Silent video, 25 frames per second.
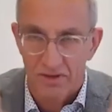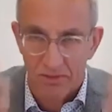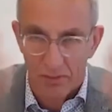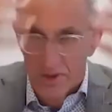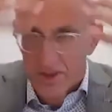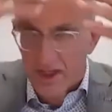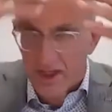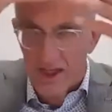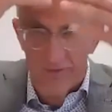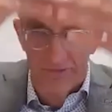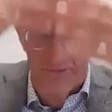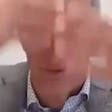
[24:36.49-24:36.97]
We
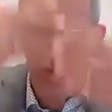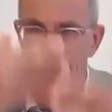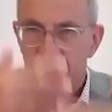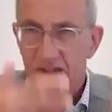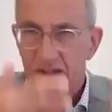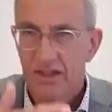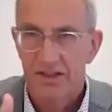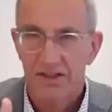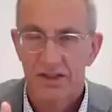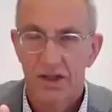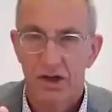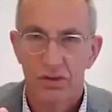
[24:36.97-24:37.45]
have
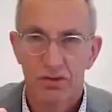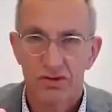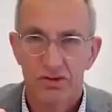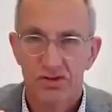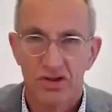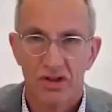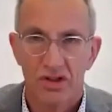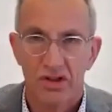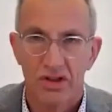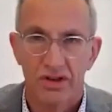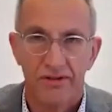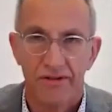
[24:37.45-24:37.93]
those
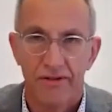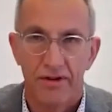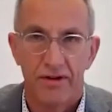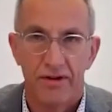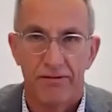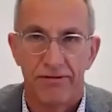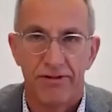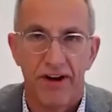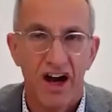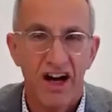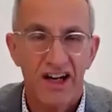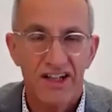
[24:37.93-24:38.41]

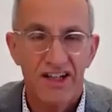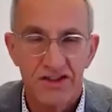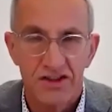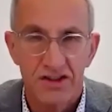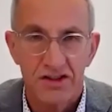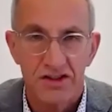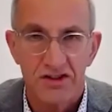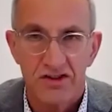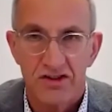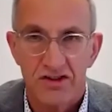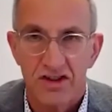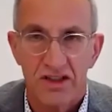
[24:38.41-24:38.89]

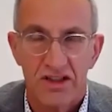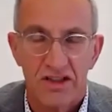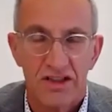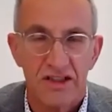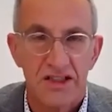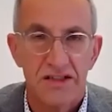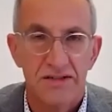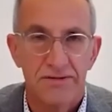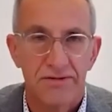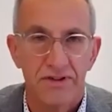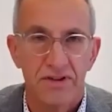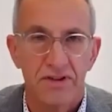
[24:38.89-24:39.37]
visors
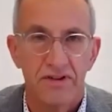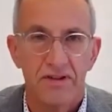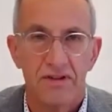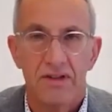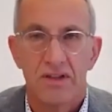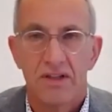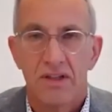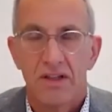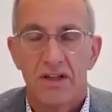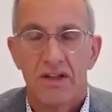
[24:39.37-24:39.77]
even.